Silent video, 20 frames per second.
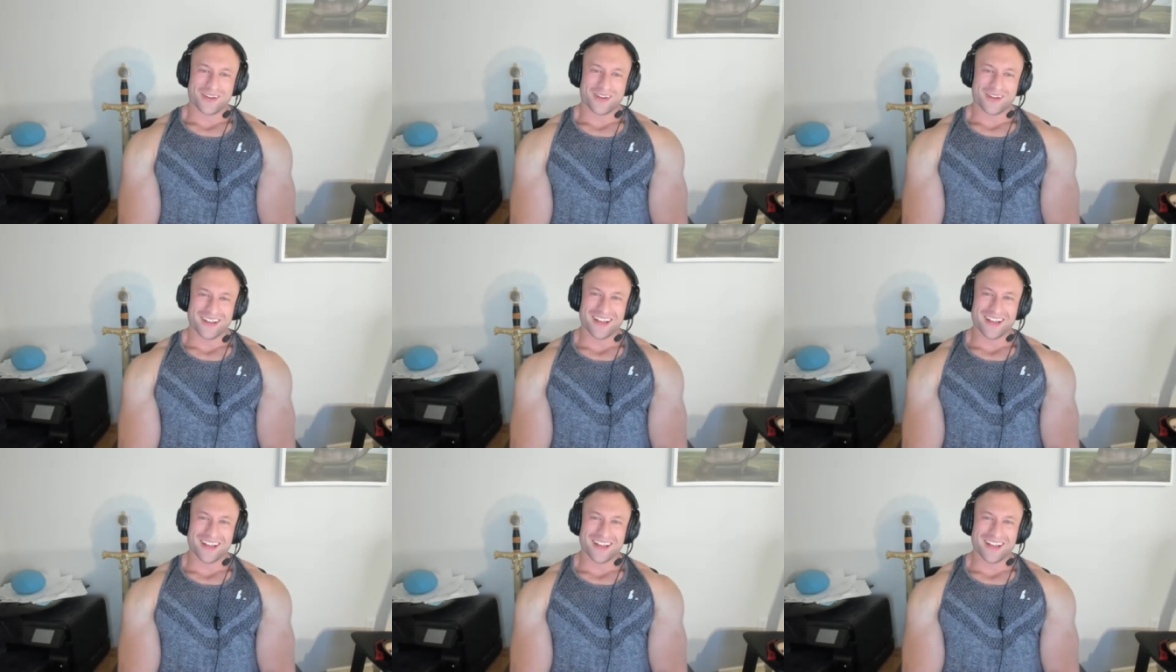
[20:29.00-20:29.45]
on,
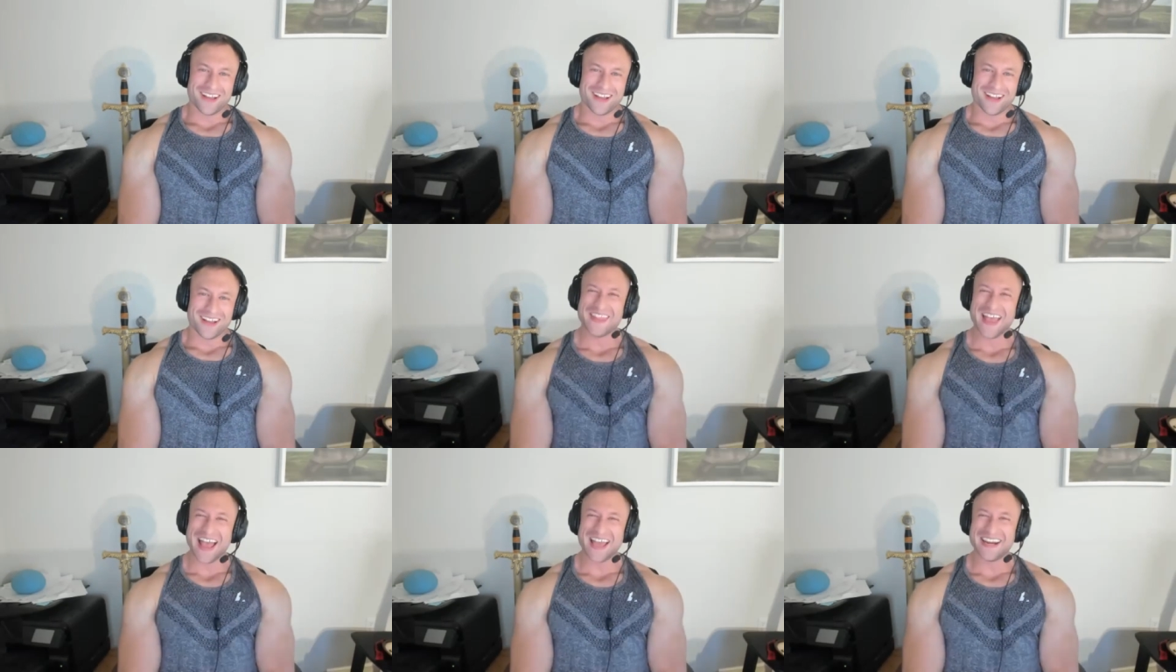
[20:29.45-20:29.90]

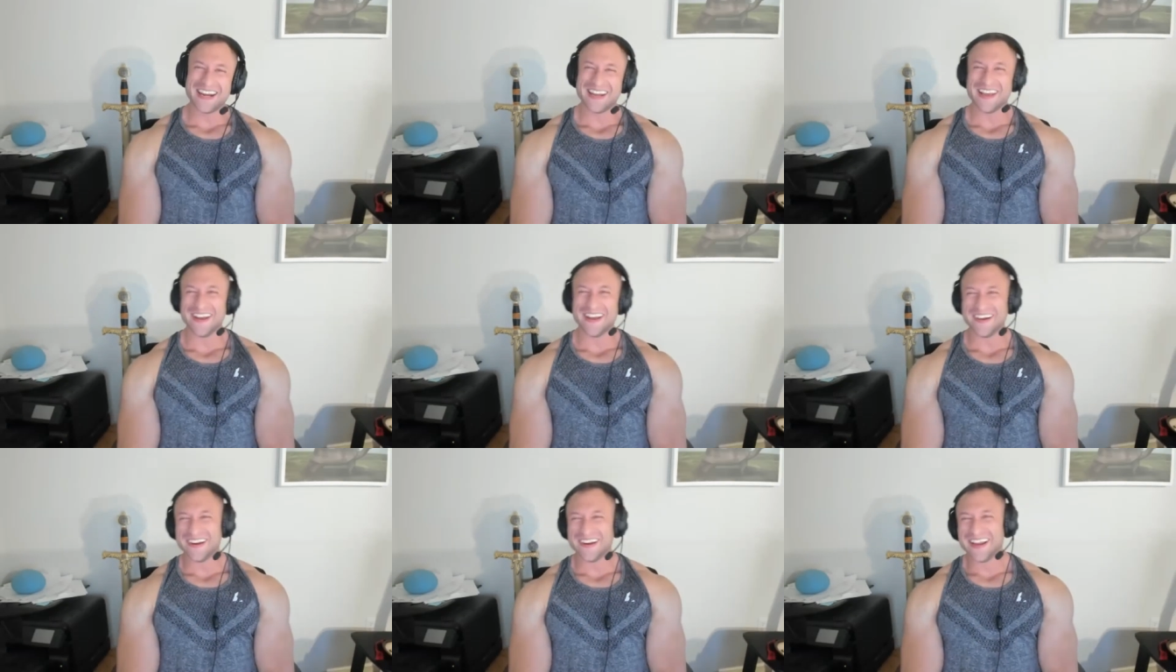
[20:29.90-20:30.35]
on that
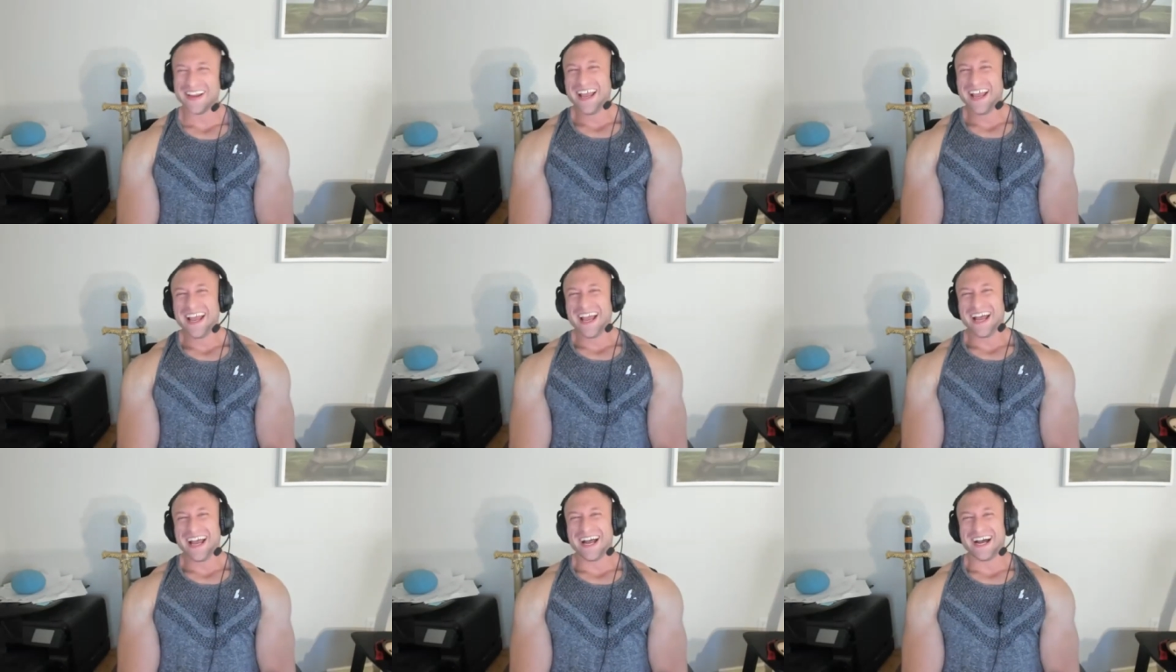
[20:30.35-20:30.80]
note,
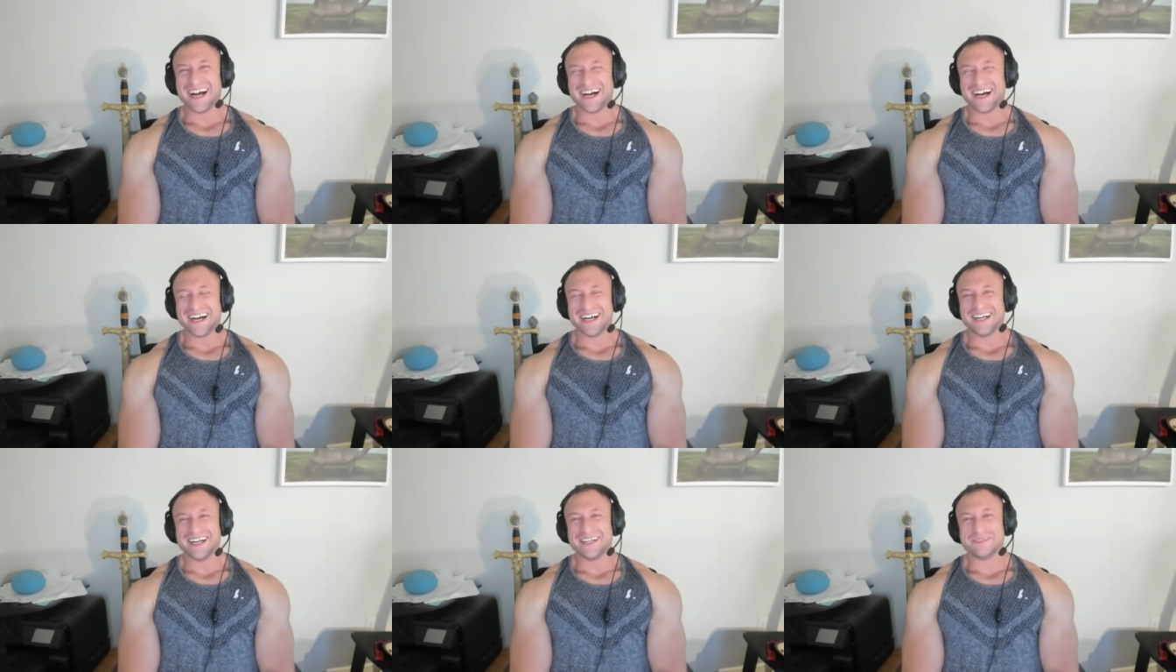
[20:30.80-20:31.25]

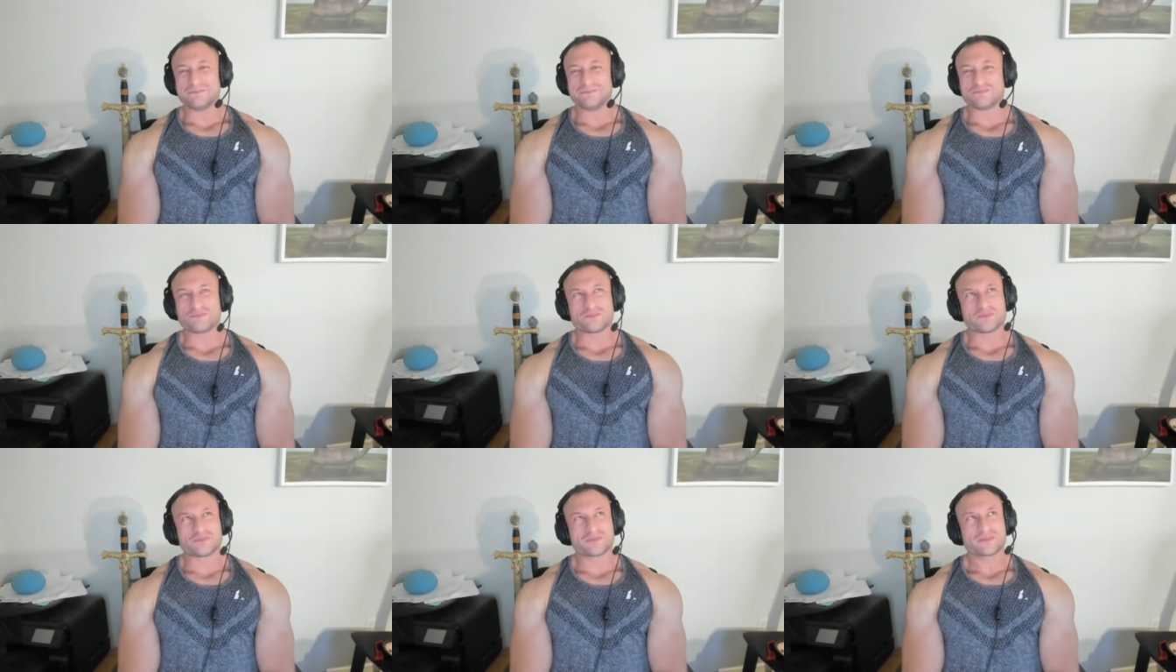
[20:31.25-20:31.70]
uh,
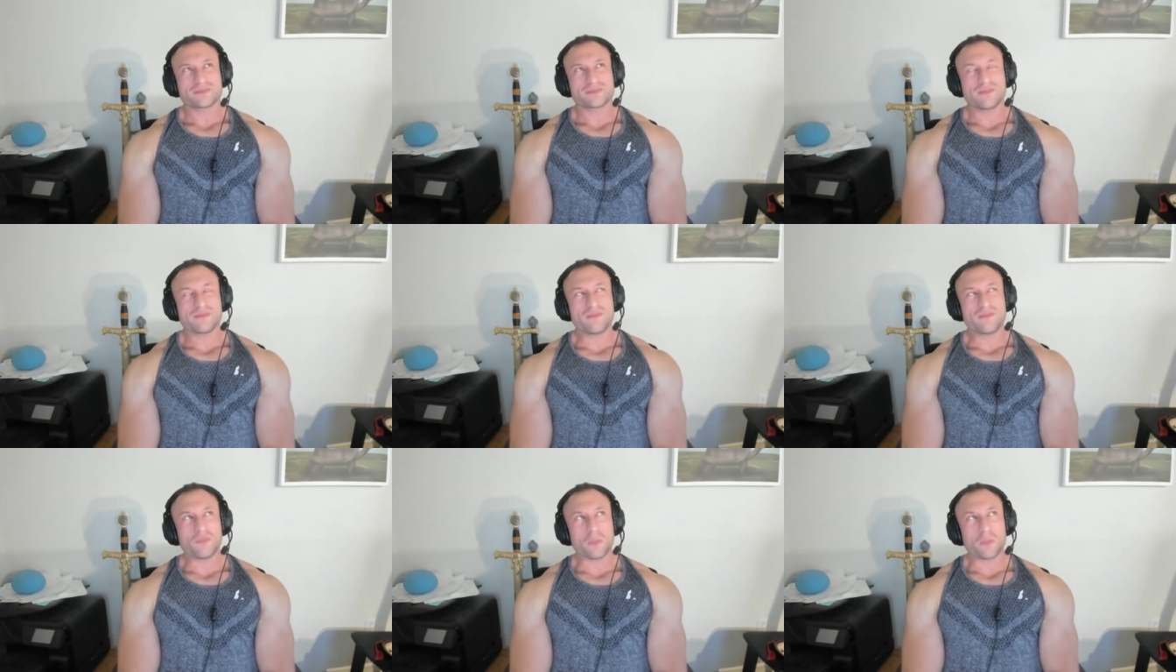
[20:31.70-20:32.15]

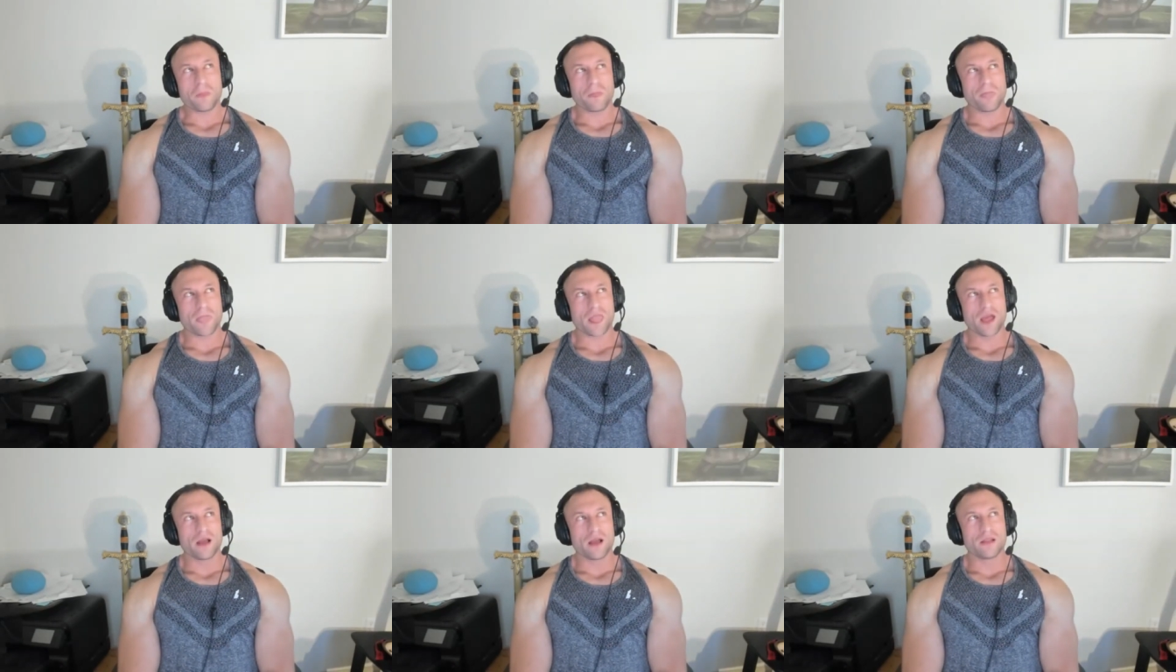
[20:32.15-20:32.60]

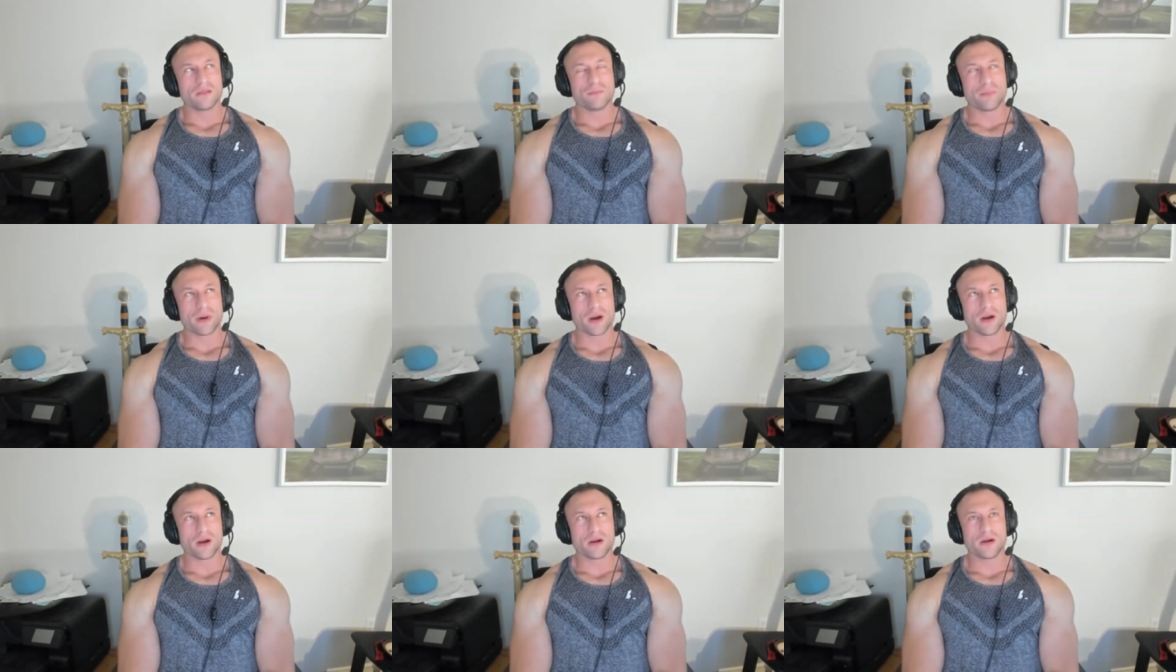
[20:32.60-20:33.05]

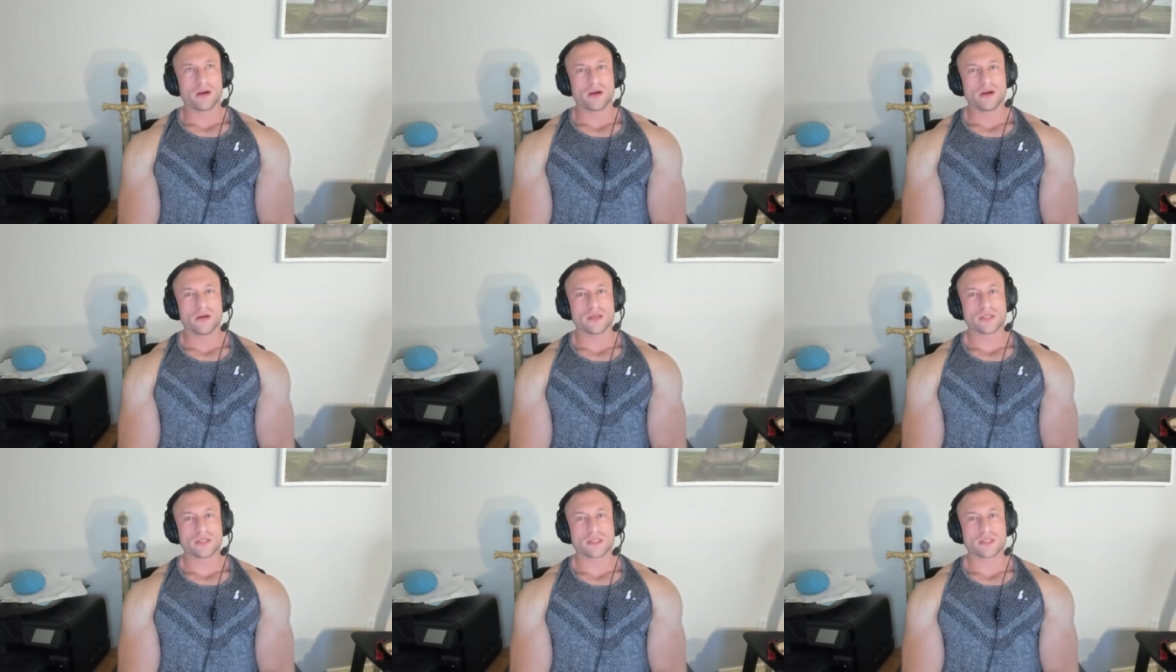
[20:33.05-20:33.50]

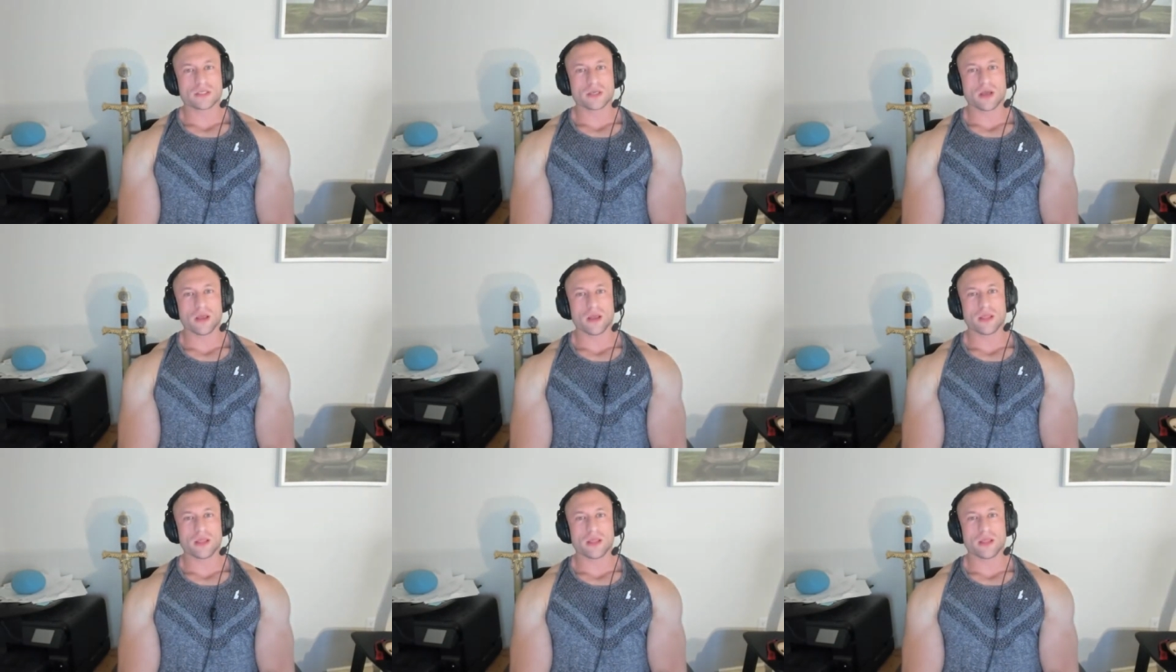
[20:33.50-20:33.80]
burgers. You're,